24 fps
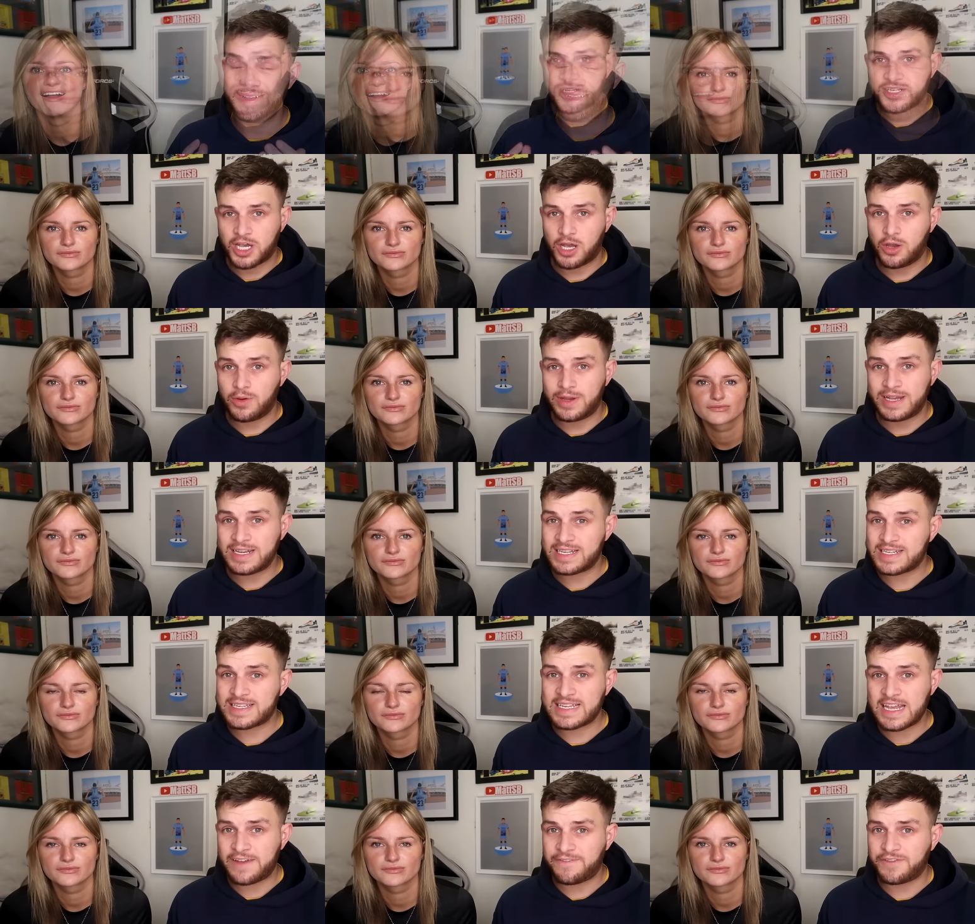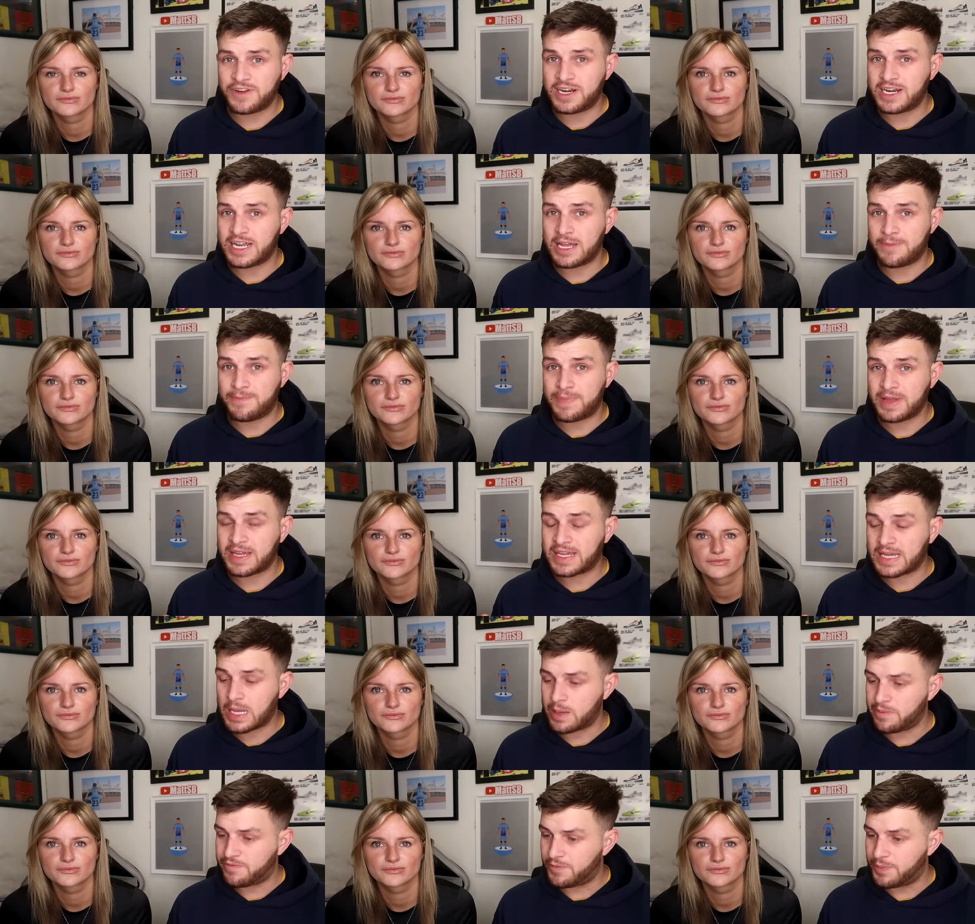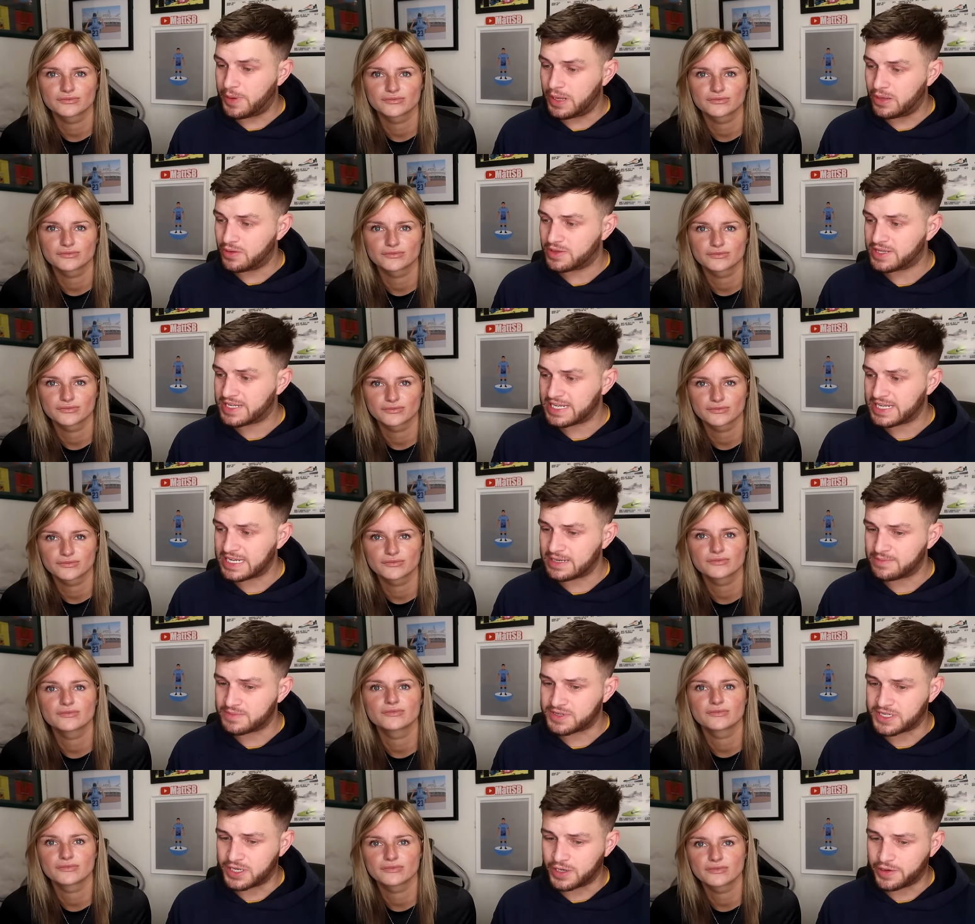Speaker 1: So it's definitely a big game for both
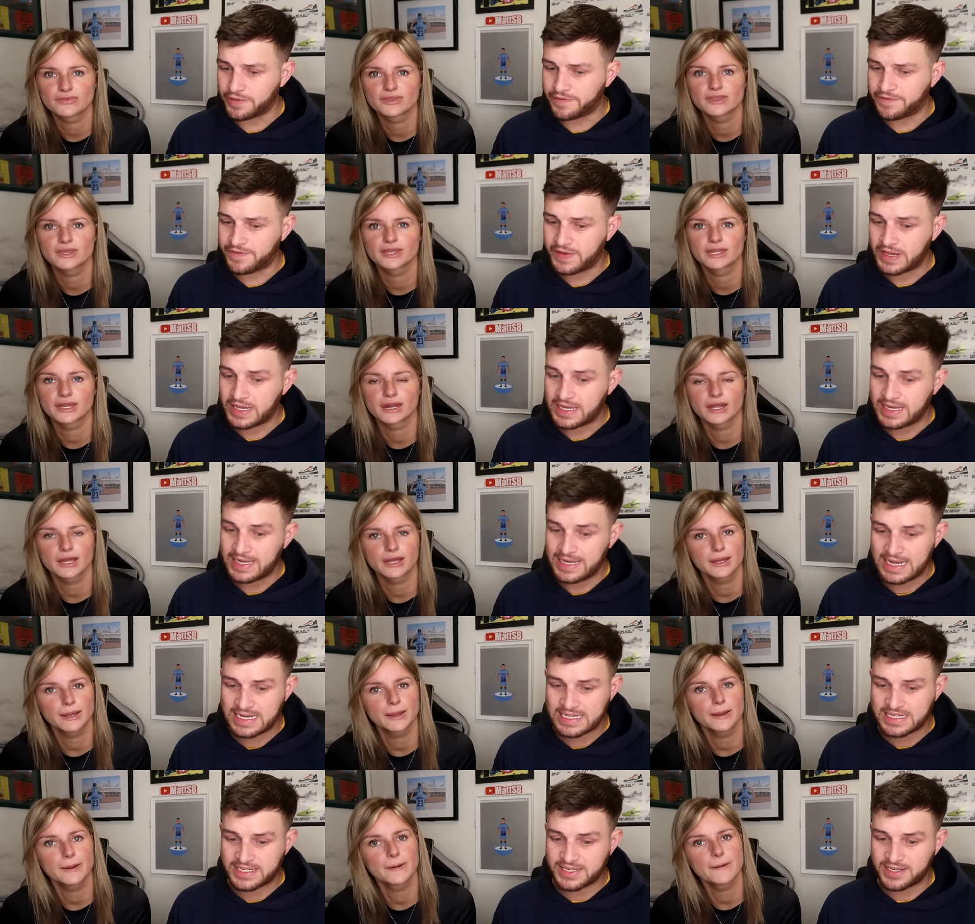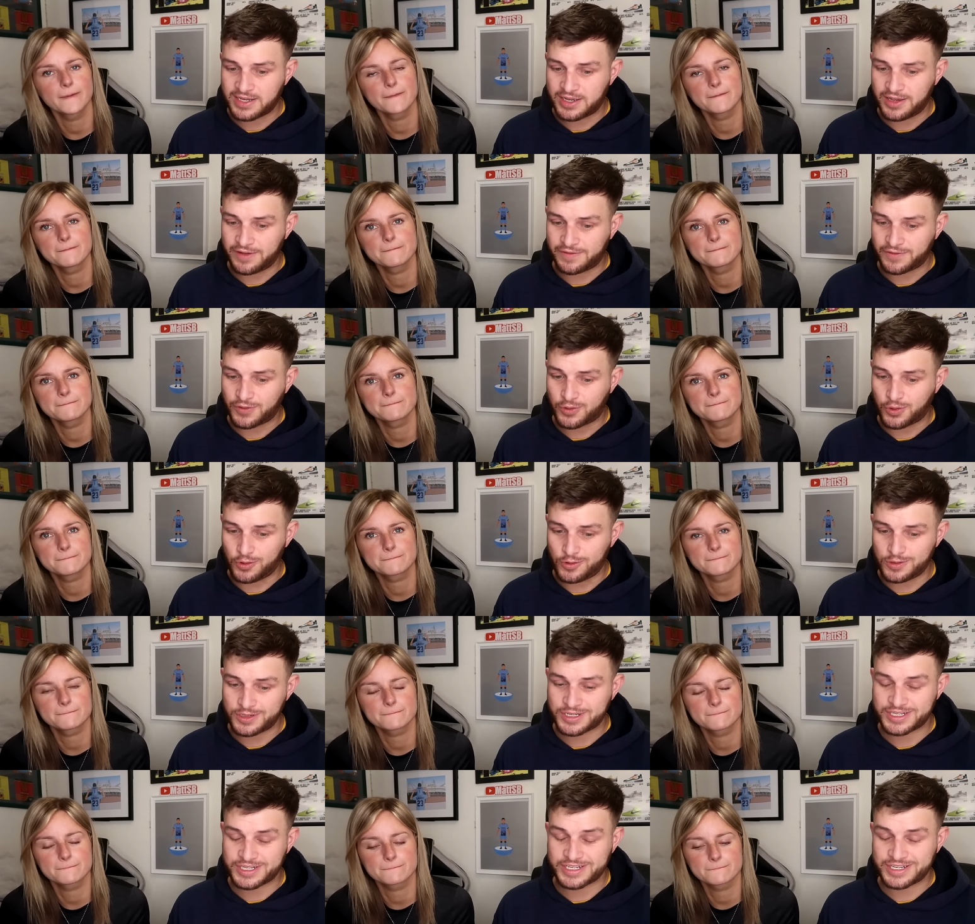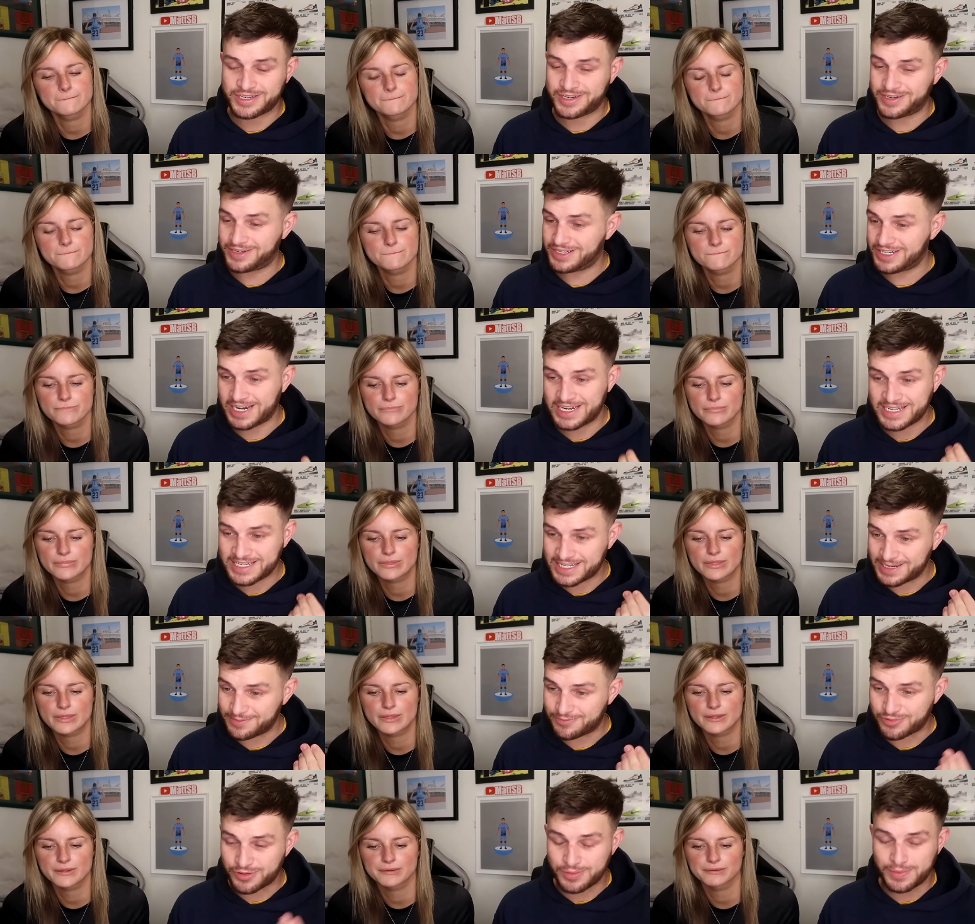teams, Sophie. Leicester, of course,
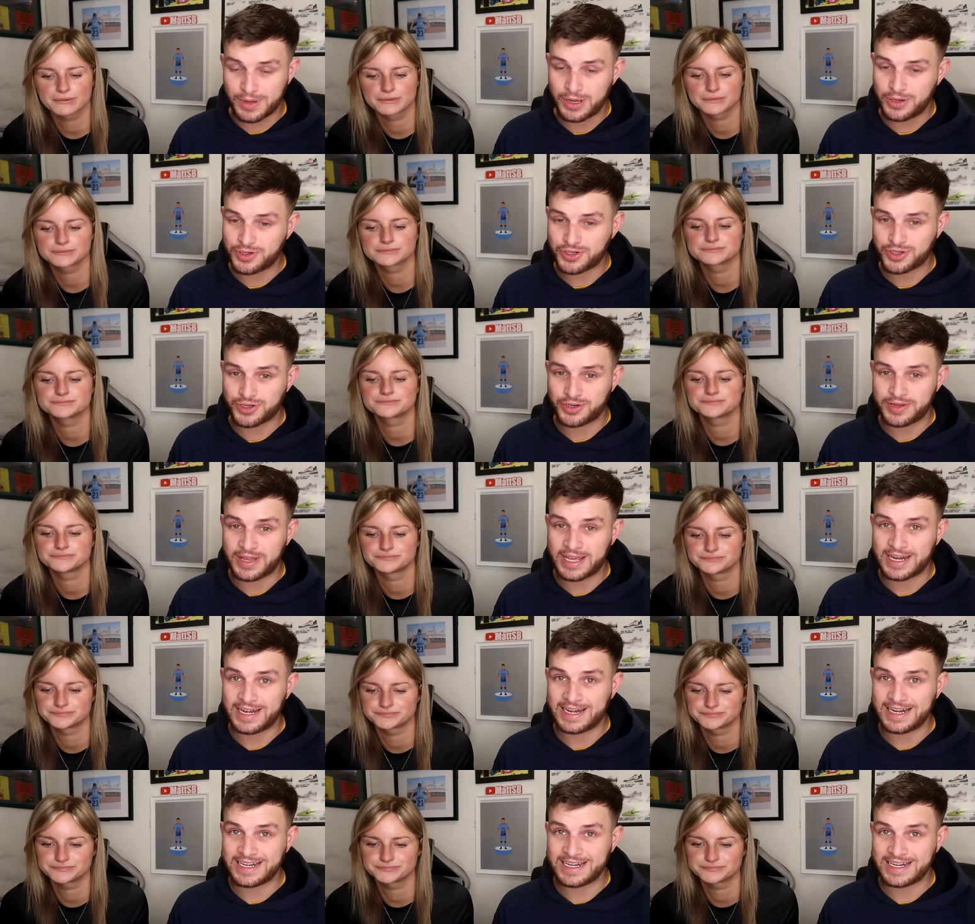chasing promotion. They